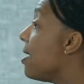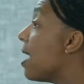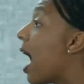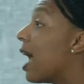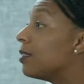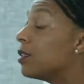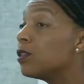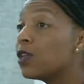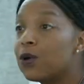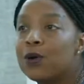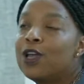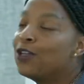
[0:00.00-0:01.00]
not. And
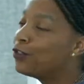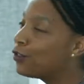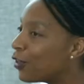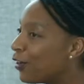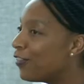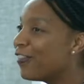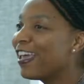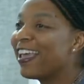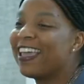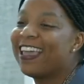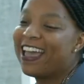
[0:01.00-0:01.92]
so, certainly